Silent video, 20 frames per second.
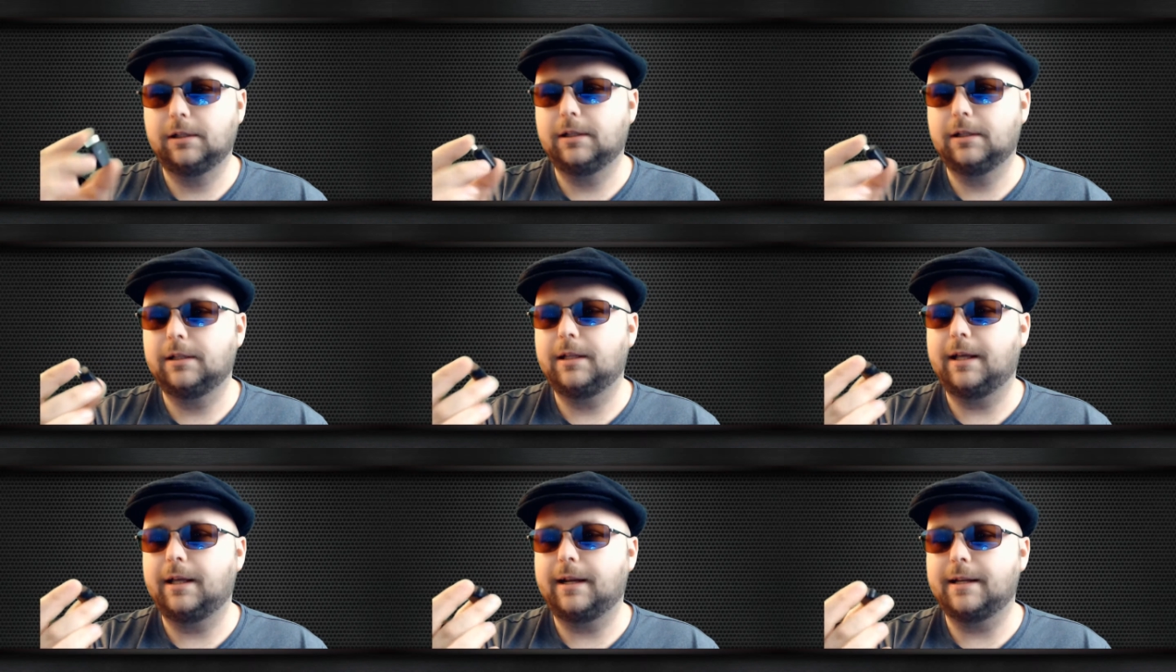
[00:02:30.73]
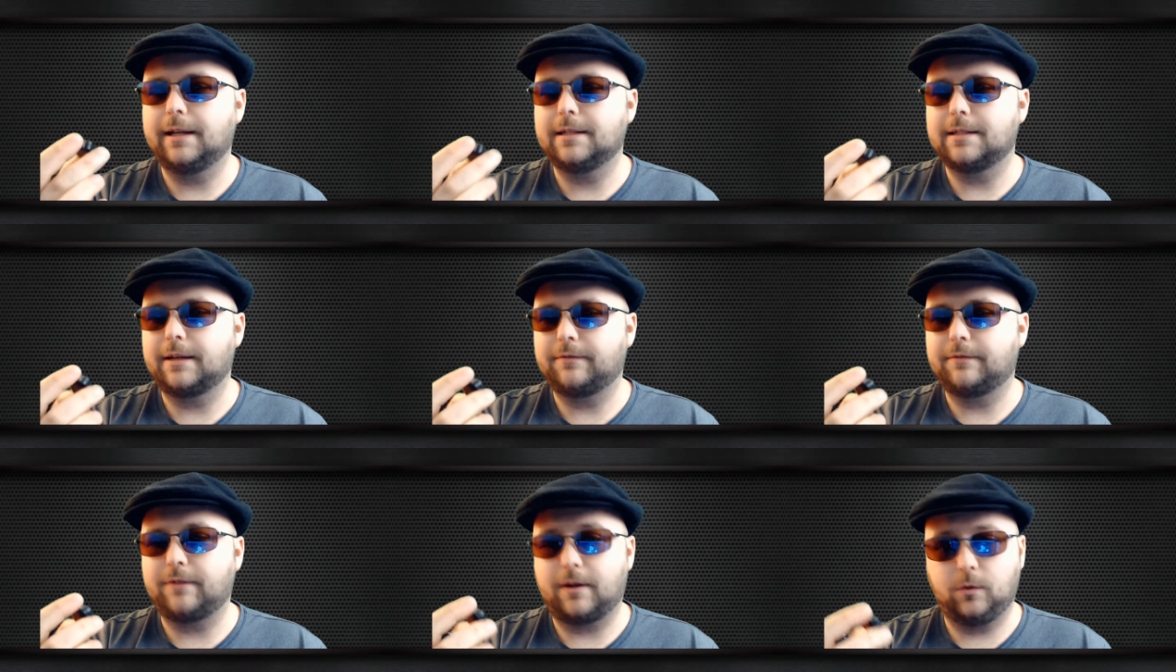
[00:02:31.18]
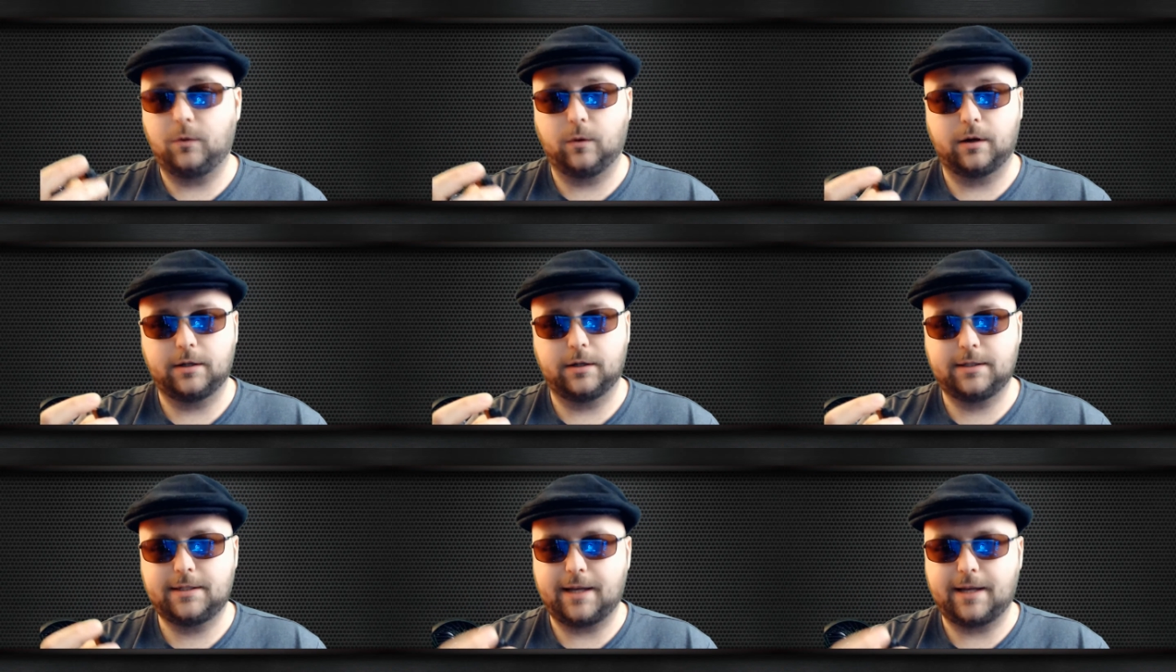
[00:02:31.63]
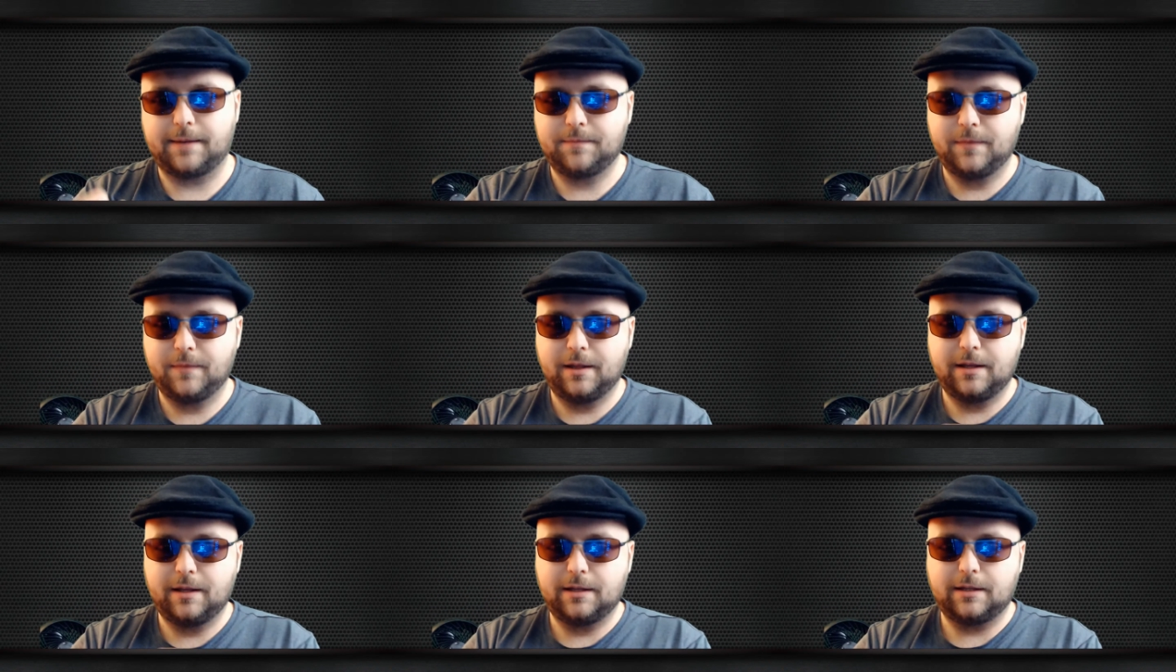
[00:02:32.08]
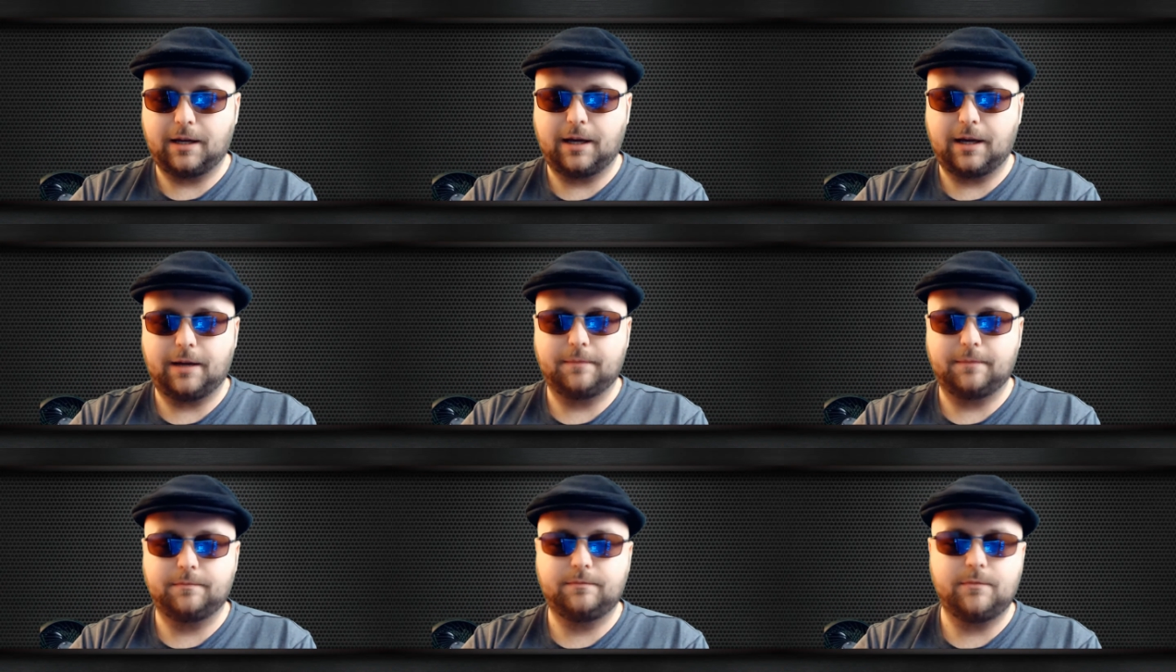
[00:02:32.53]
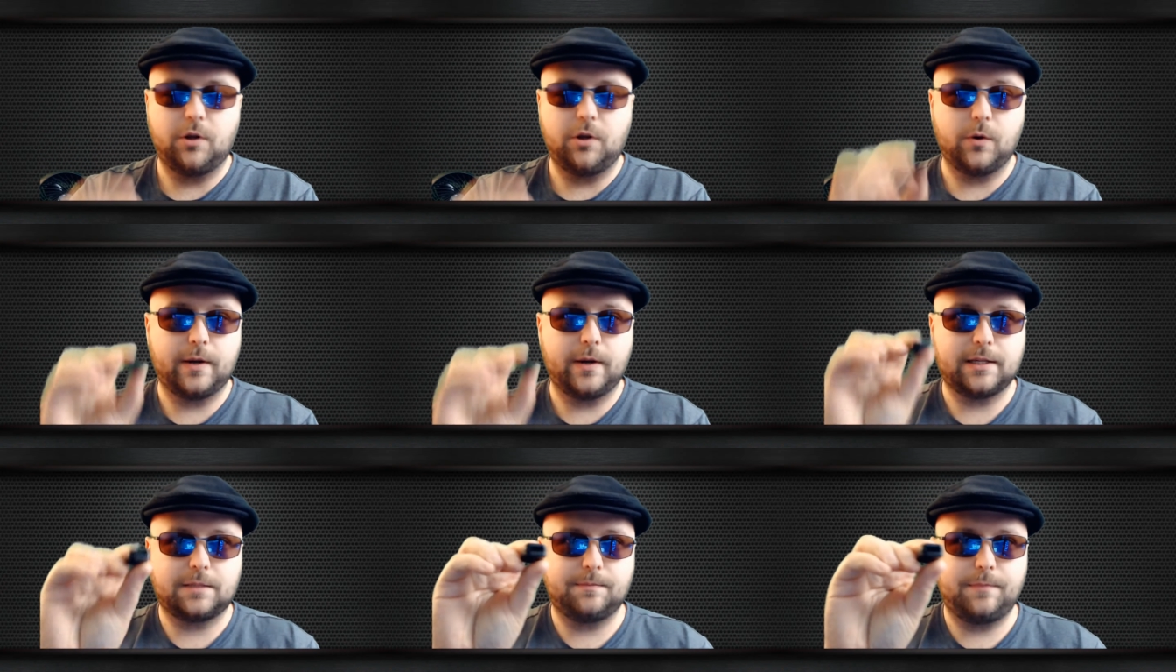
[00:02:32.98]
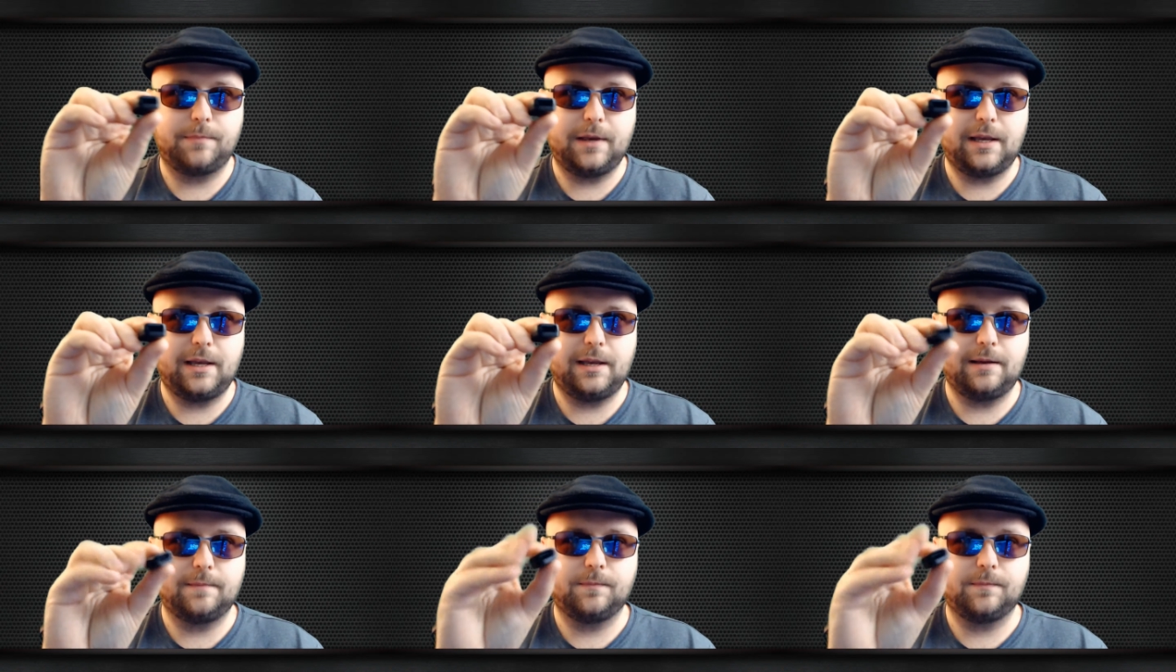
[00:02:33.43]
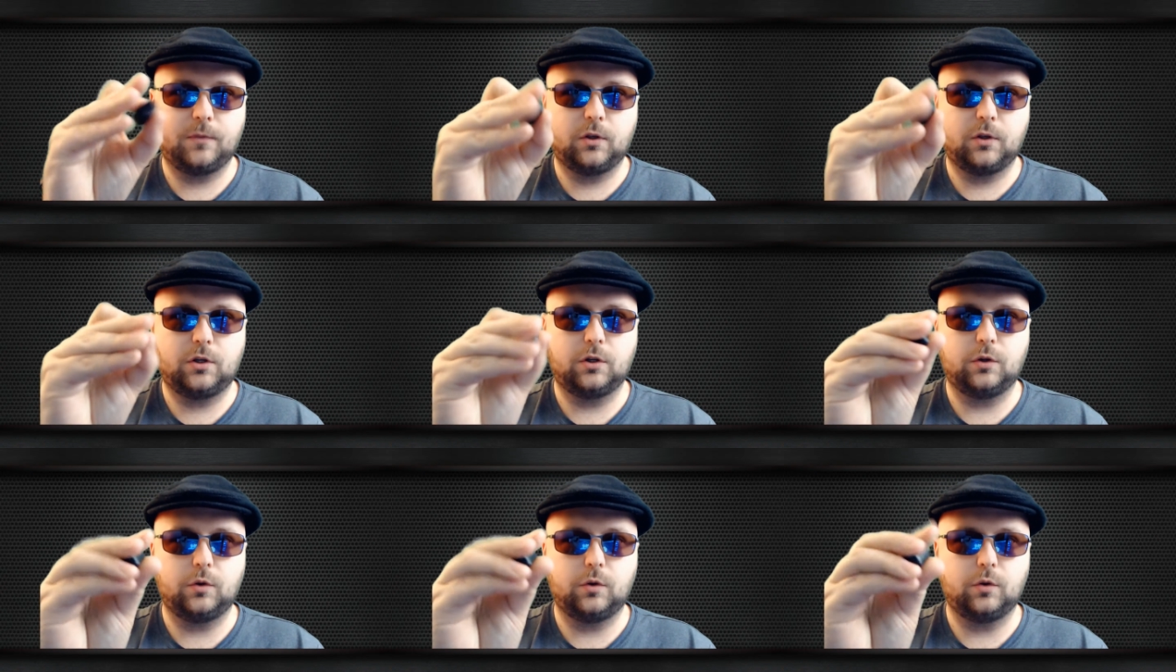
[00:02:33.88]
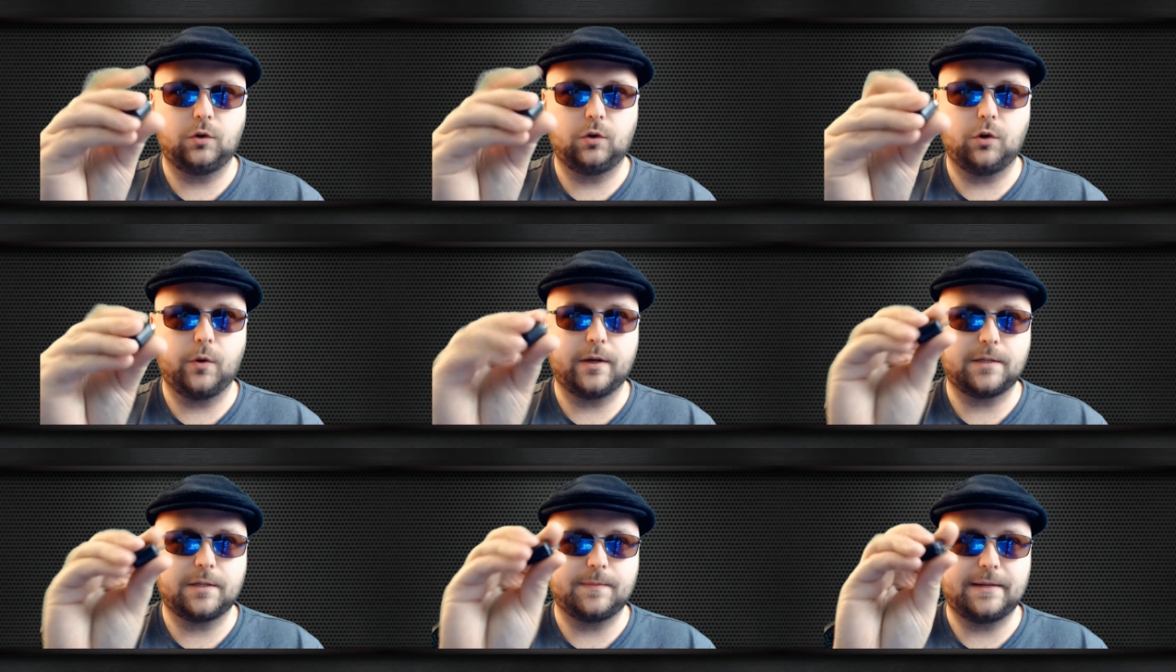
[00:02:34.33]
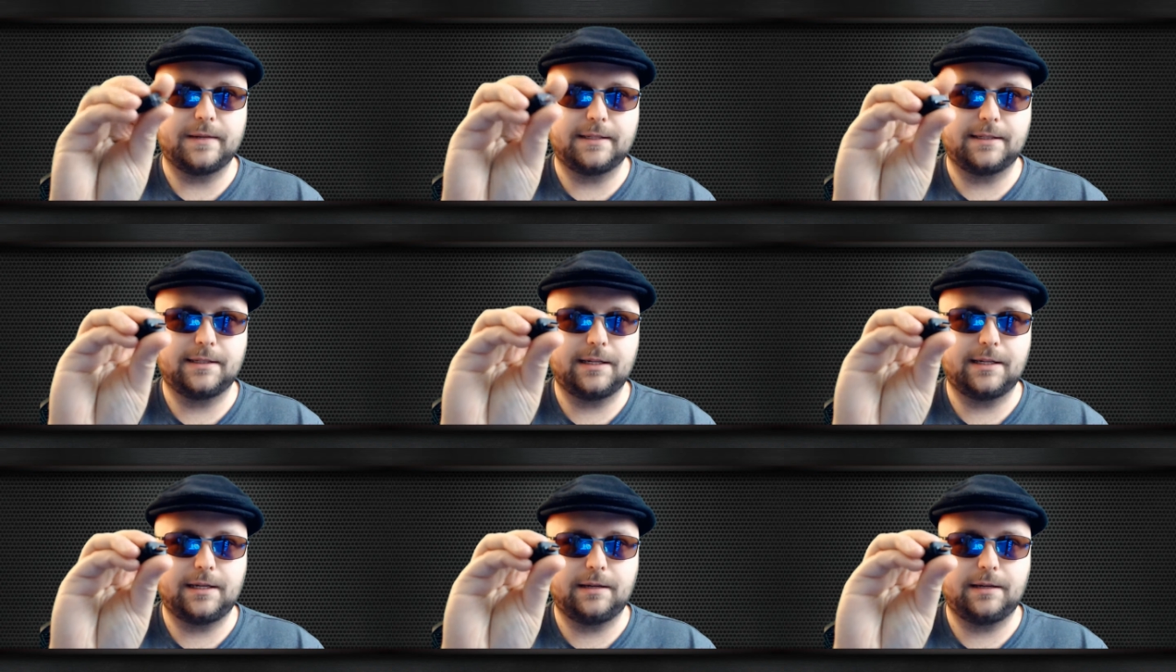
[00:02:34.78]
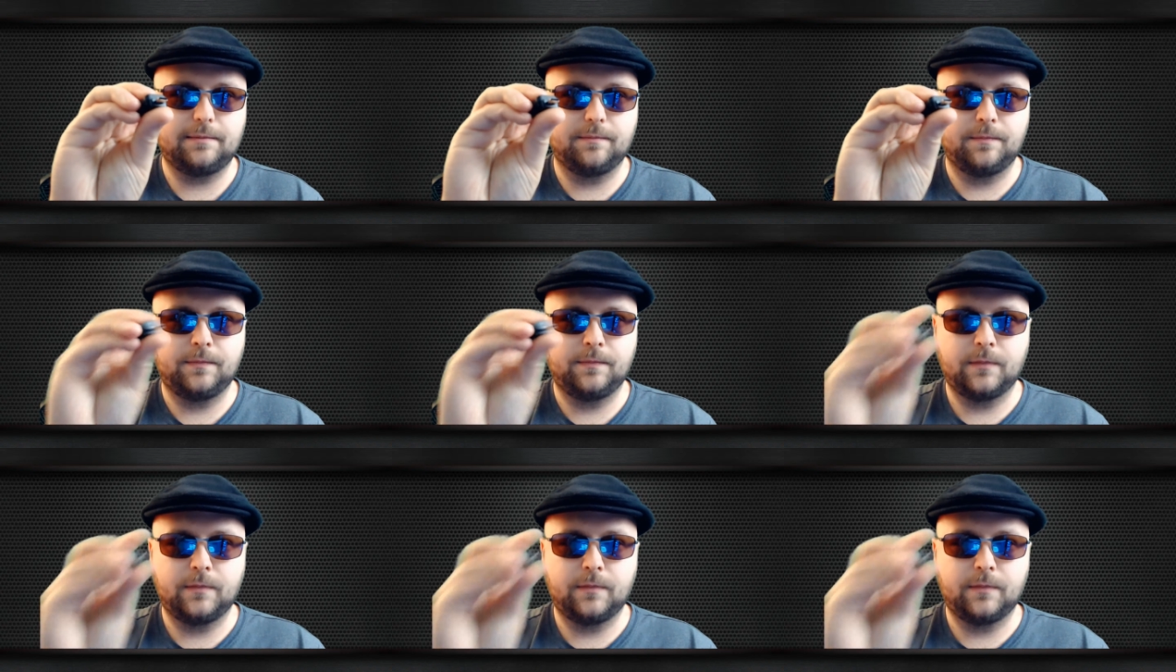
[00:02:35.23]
It is a fun word to say. USB to USB-C.